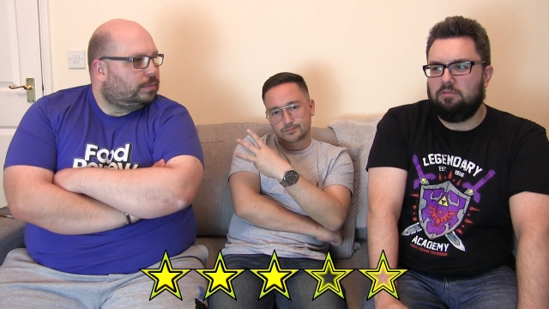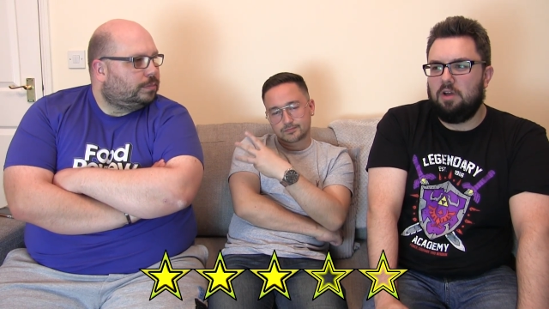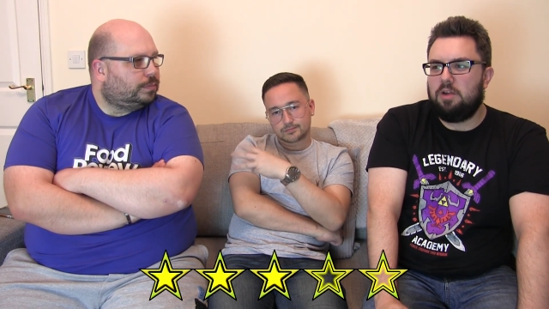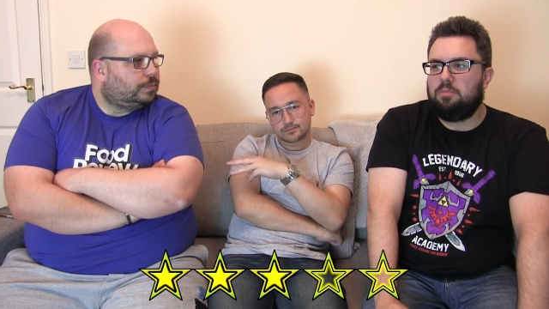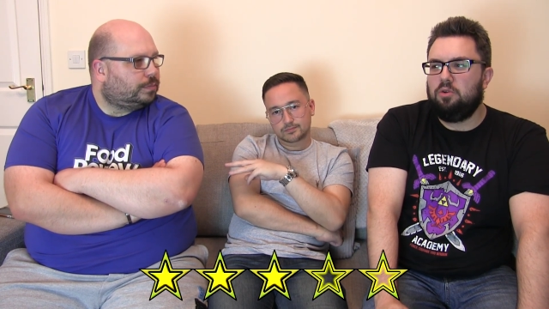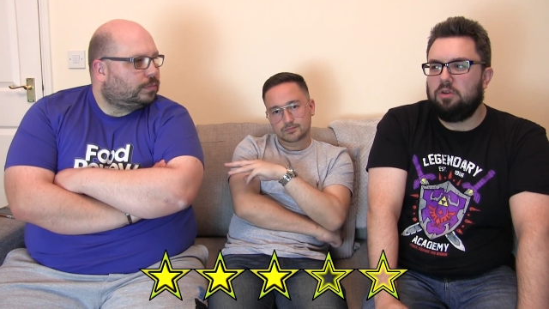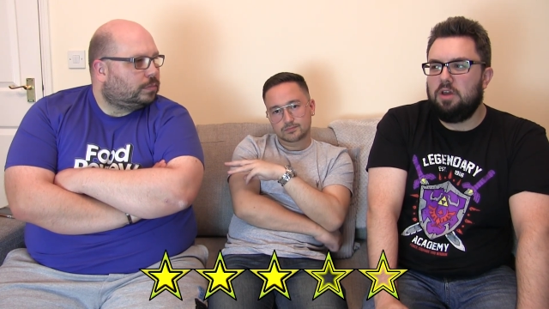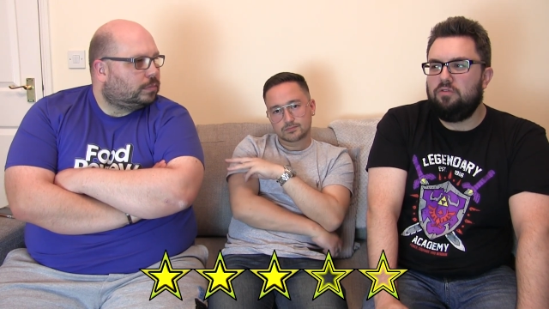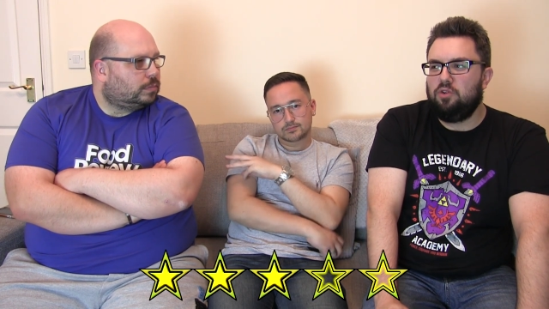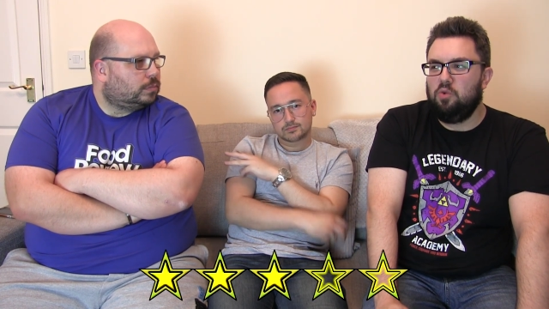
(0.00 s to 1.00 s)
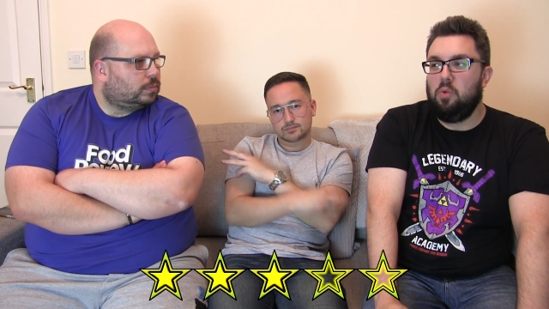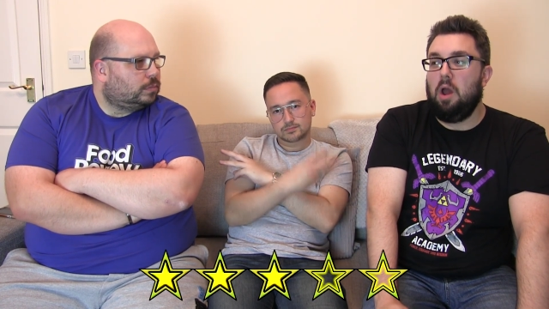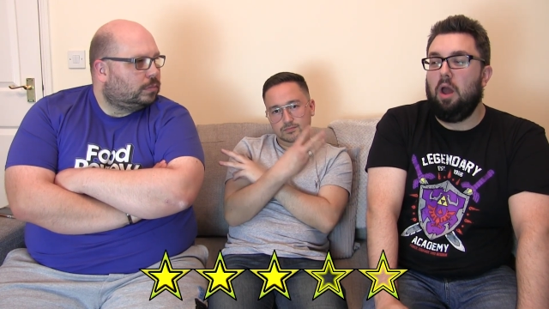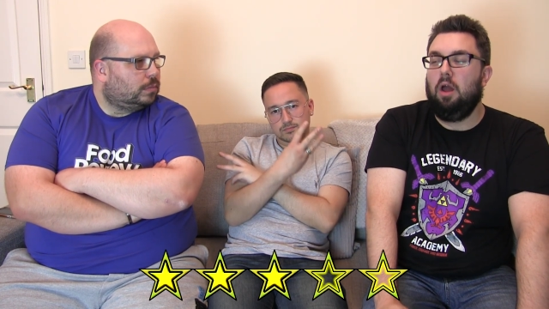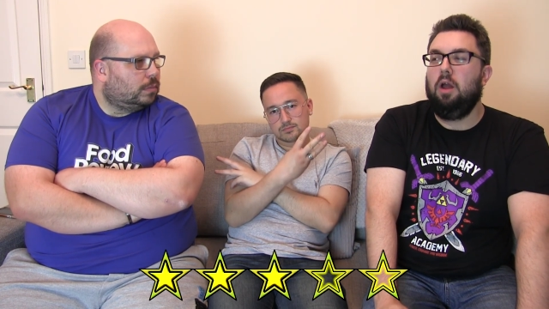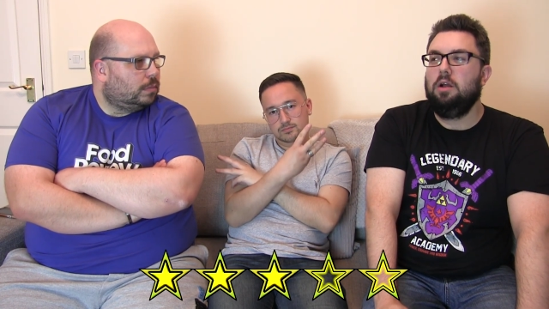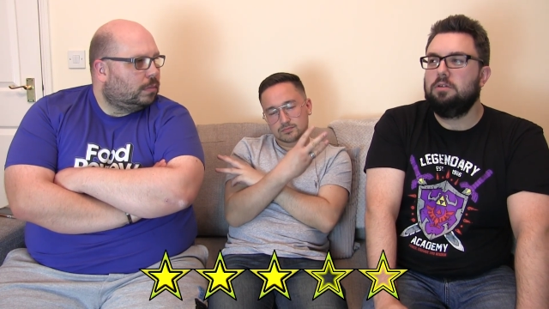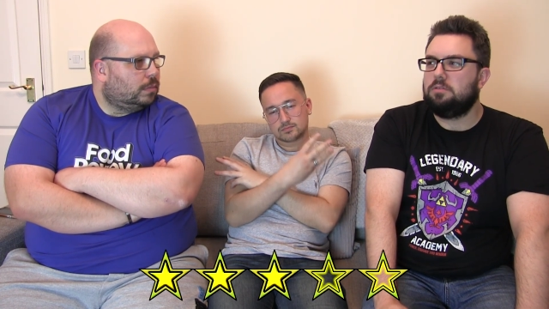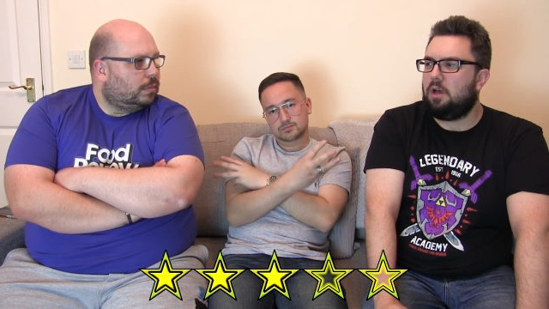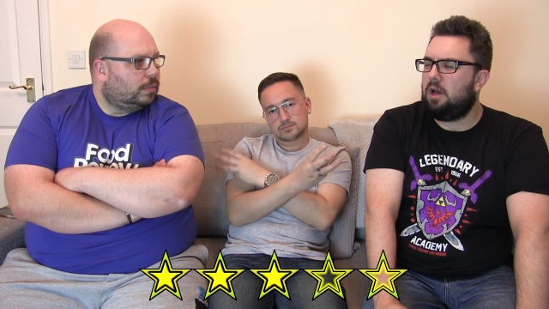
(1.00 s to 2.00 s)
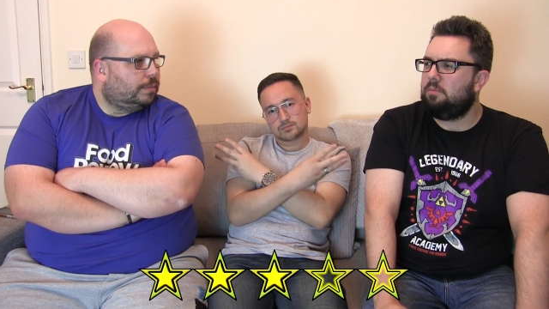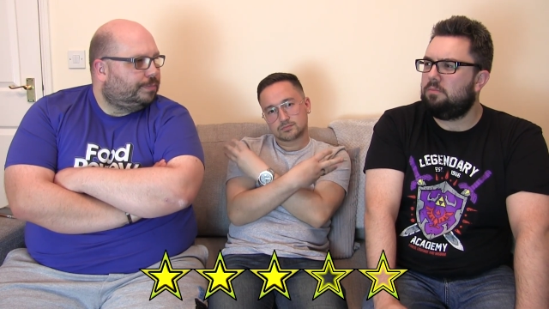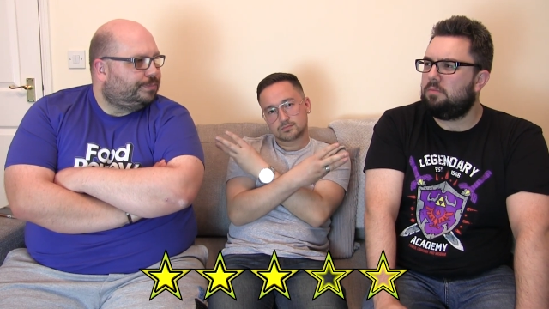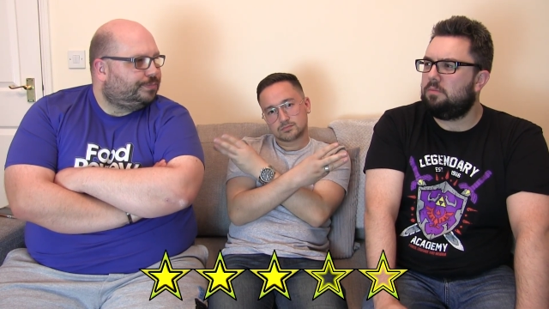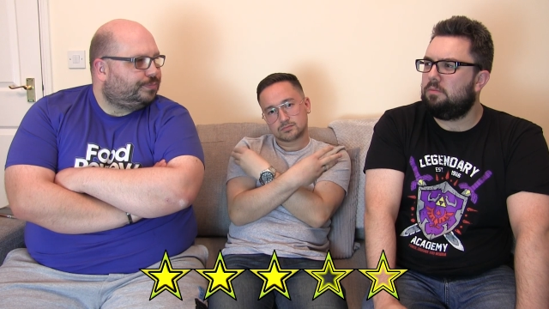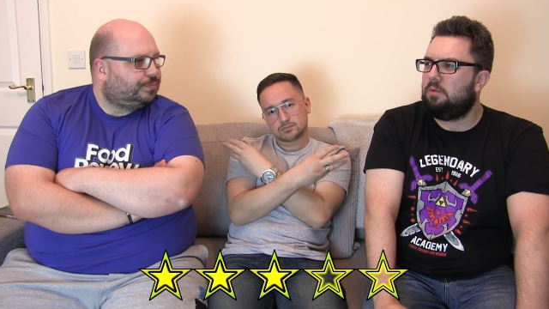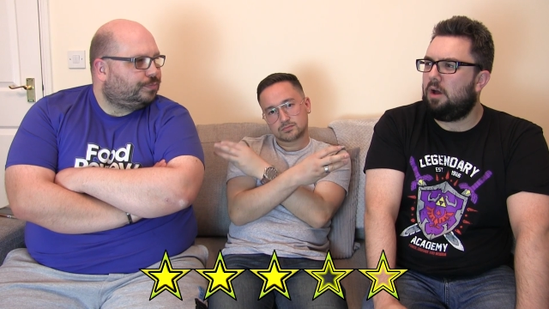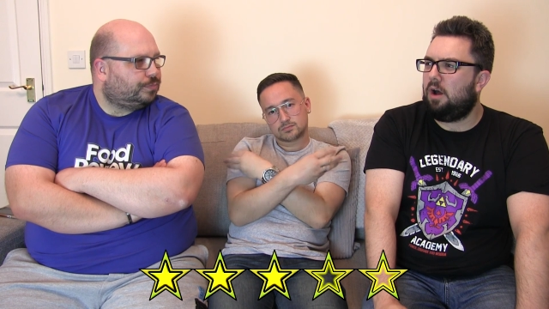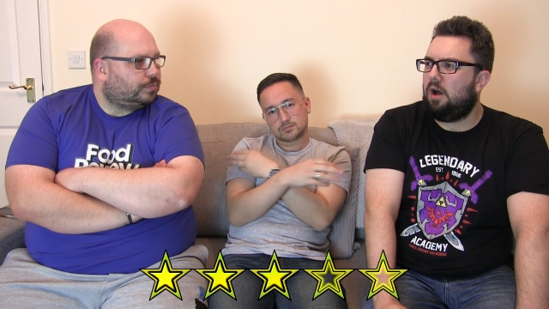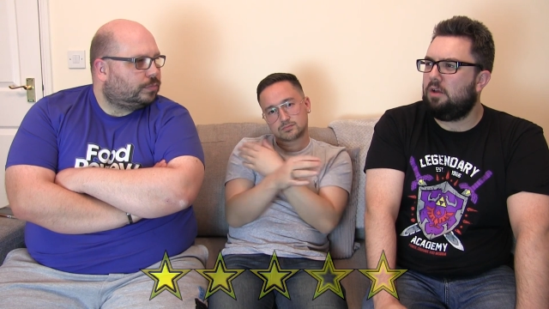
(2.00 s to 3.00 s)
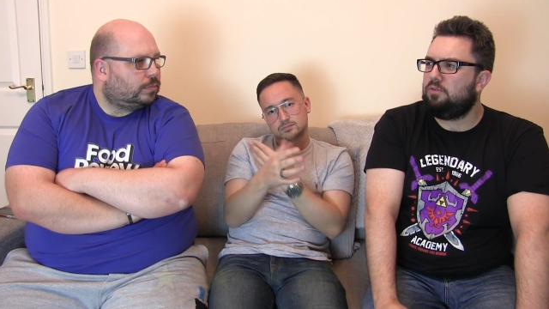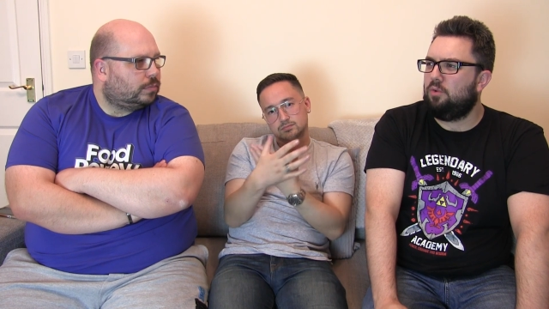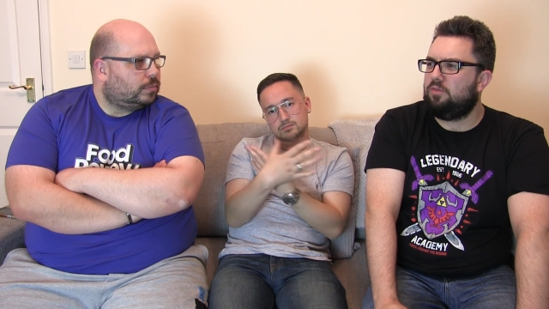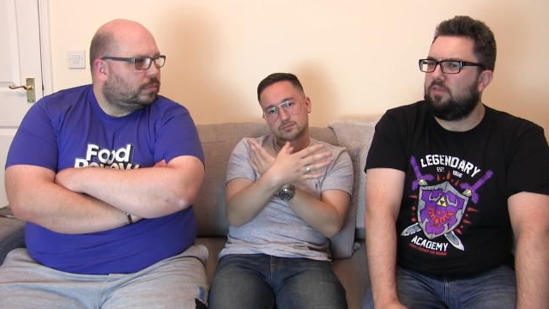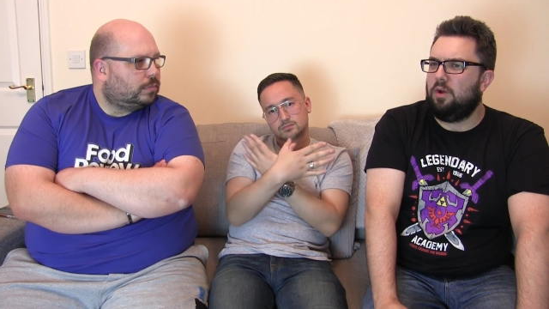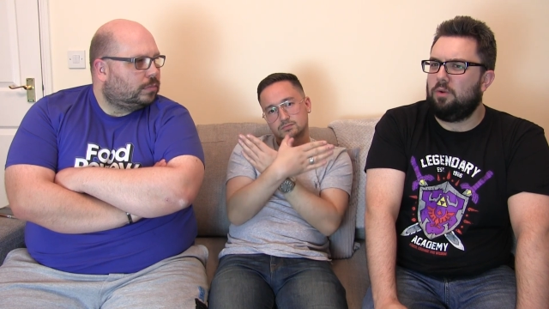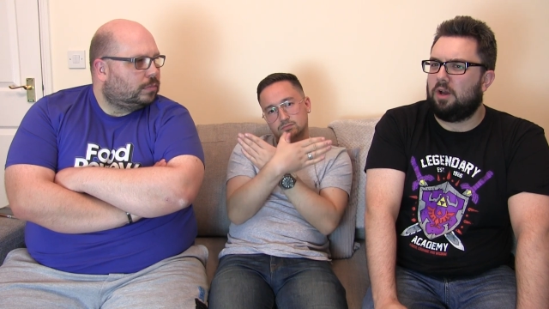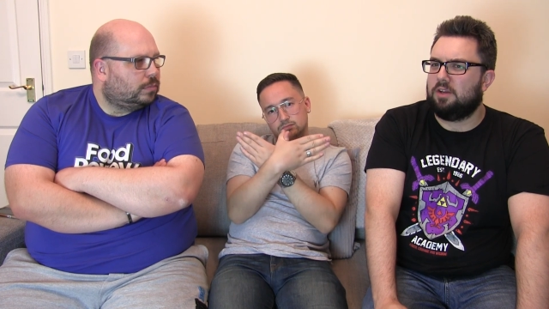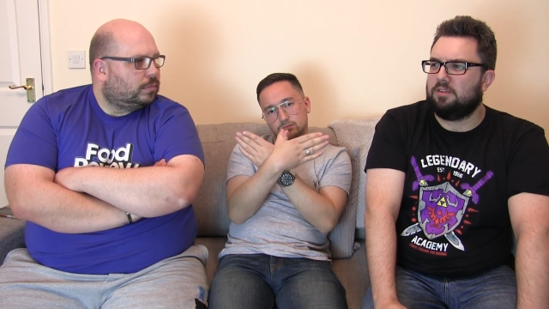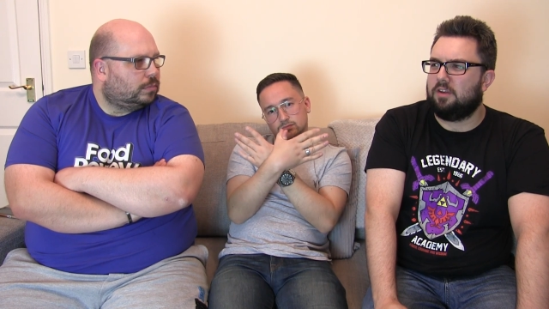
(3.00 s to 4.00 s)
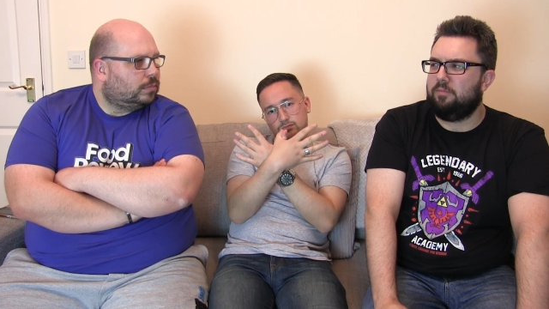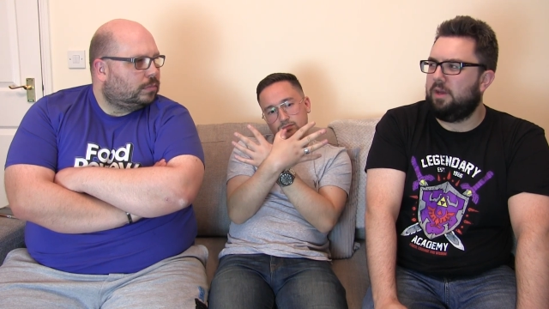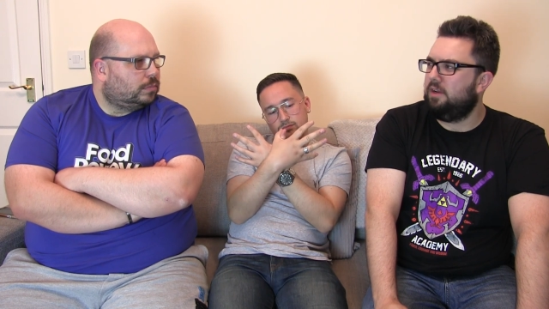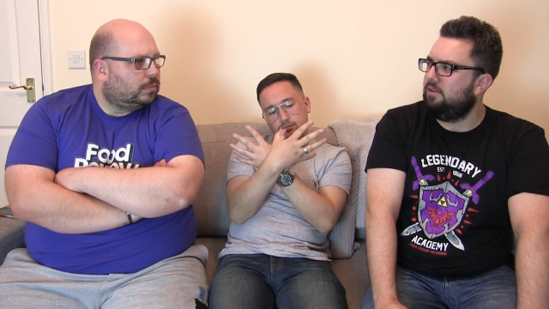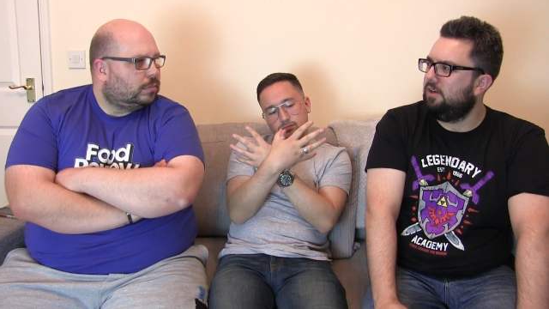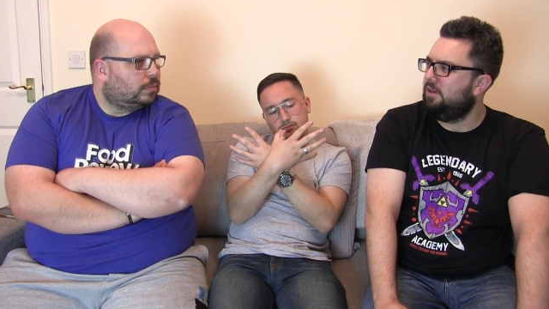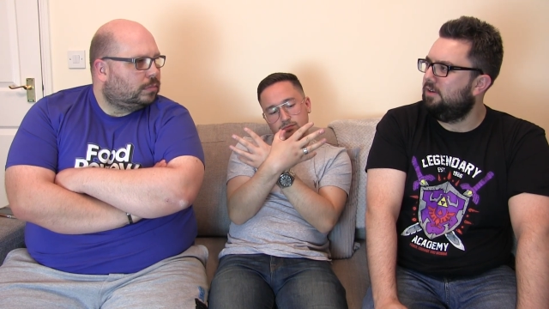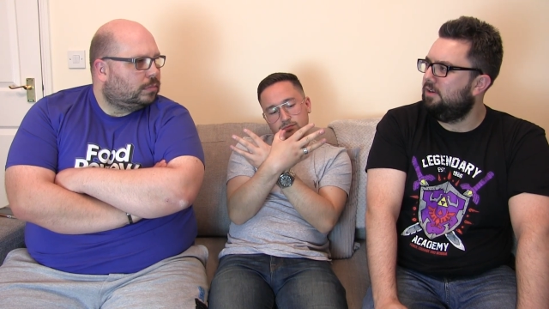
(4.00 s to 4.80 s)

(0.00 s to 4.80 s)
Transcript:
Speaker 1: Red Bull gives you wings. Um, I sort of feel like it's giving me energy.